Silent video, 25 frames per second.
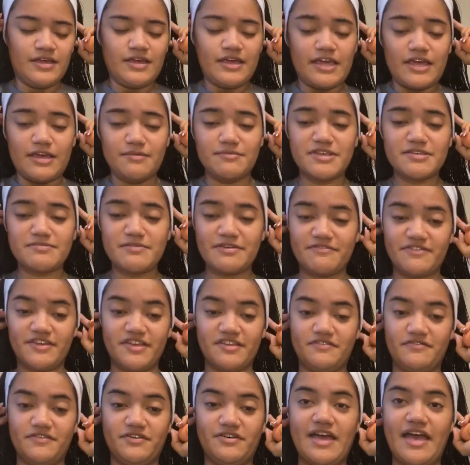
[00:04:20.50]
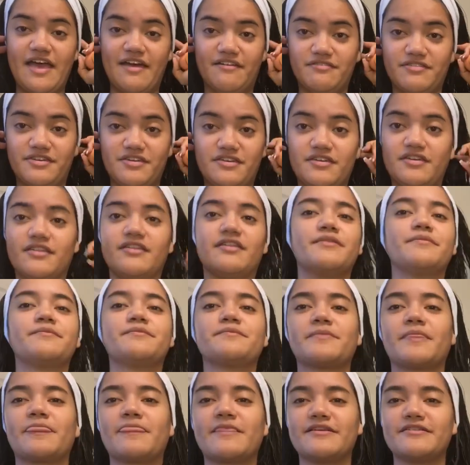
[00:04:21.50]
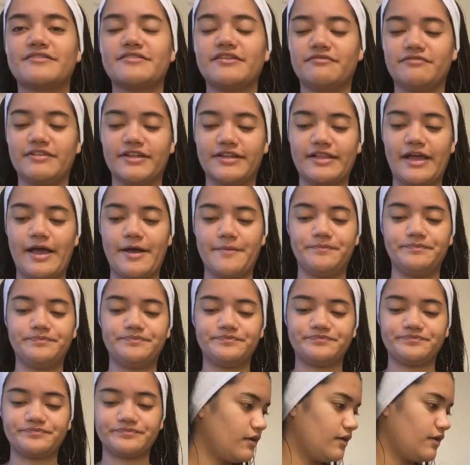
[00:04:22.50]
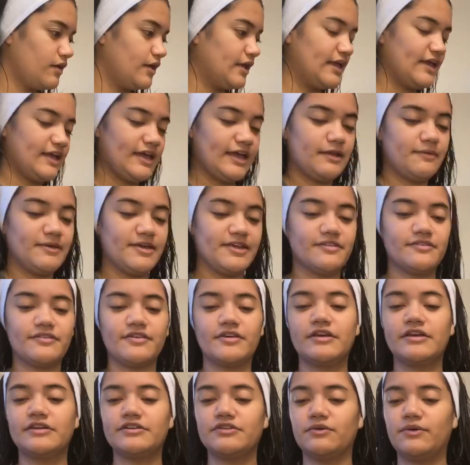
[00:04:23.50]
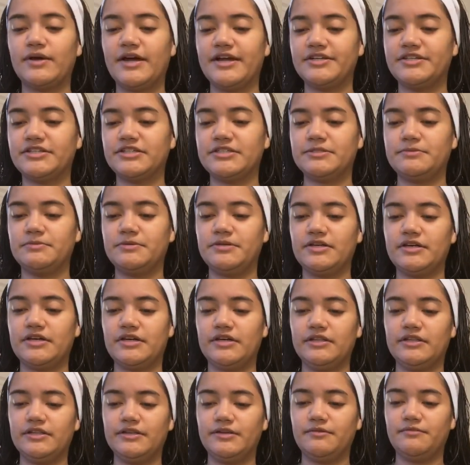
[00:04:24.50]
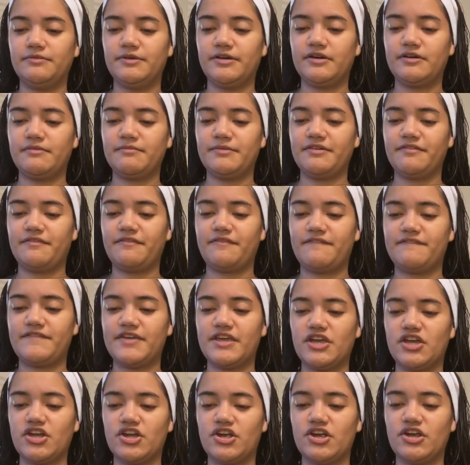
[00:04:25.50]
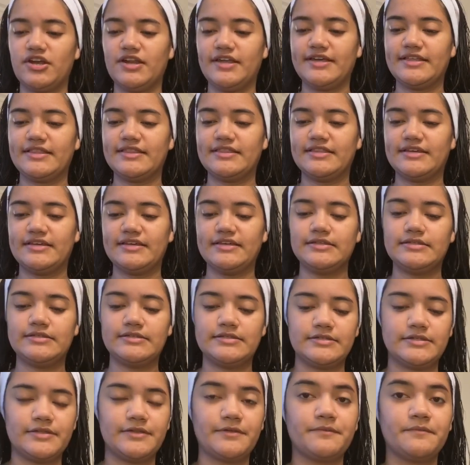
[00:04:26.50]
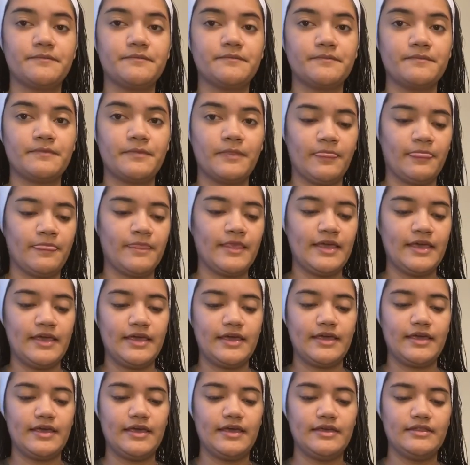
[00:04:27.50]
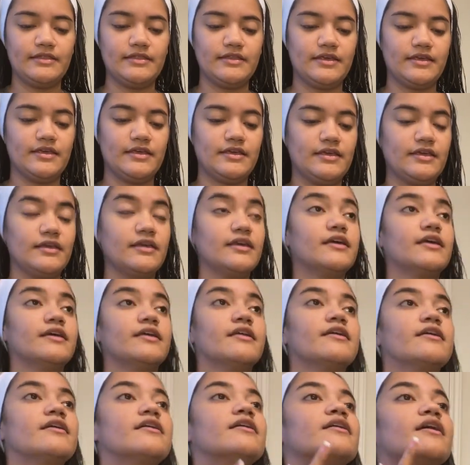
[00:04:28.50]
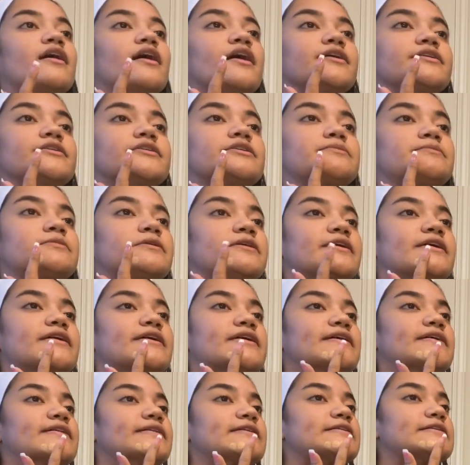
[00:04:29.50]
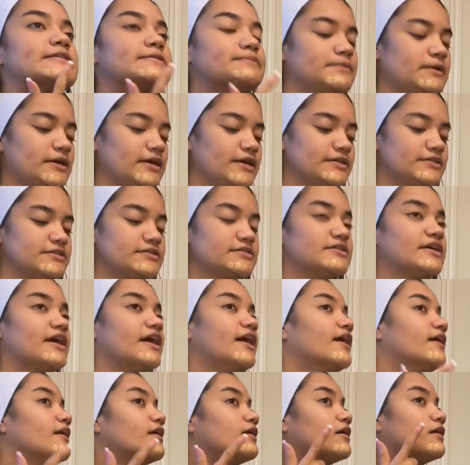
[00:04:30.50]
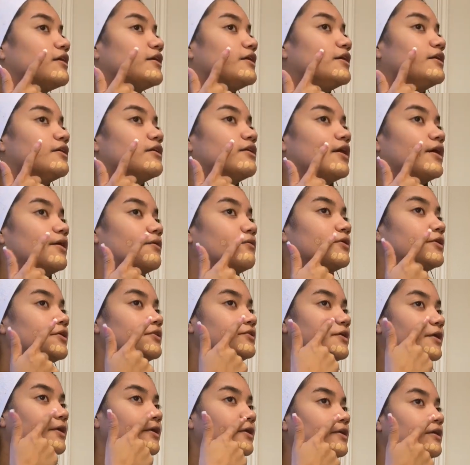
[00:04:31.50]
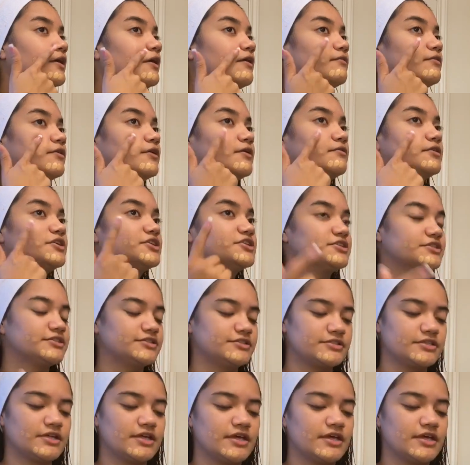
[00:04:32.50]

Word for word: it makes my face feel heavy and stuff like that. Anyways, so I just put a little bit on my finger like this. And then I just put it on the spots that, you know, I want to try to cover, which is